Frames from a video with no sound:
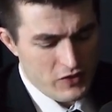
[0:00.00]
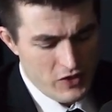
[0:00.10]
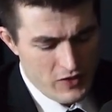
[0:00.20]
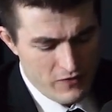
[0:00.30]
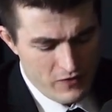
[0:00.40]

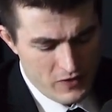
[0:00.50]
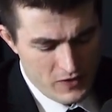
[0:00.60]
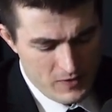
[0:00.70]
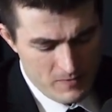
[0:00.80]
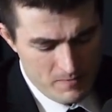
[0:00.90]
You
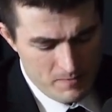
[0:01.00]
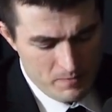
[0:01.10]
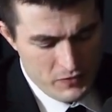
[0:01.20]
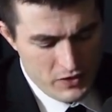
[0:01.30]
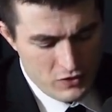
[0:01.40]
have
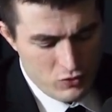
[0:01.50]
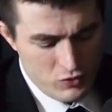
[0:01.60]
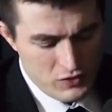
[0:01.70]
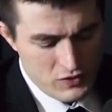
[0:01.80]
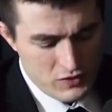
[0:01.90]

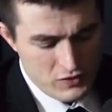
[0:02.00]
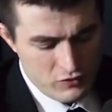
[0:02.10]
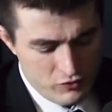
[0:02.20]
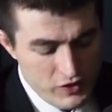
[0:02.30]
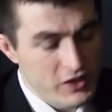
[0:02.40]
who's
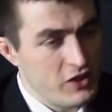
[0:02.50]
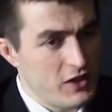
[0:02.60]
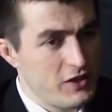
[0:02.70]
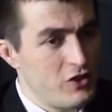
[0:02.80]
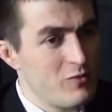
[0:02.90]
really good
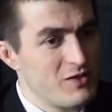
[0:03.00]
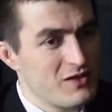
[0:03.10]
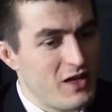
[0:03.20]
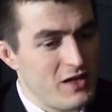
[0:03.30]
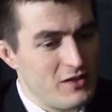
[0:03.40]
on the human
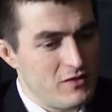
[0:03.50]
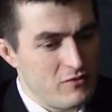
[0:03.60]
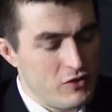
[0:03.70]
side.